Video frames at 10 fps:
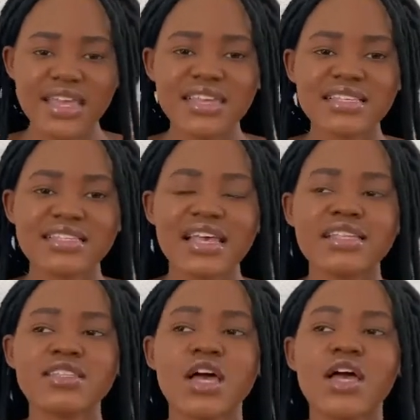He
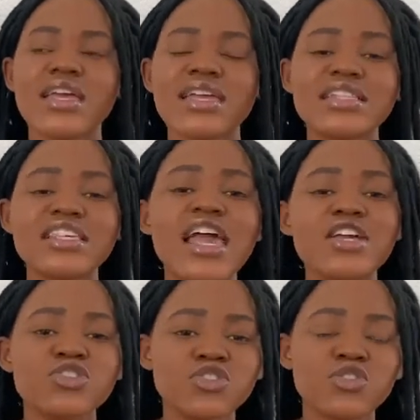says, He
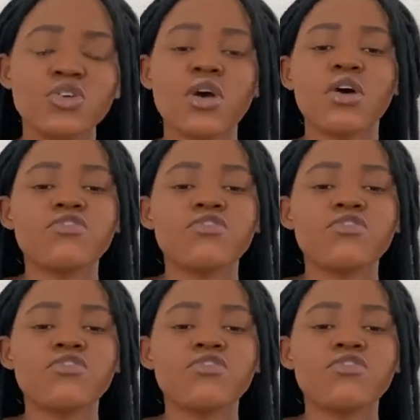takes you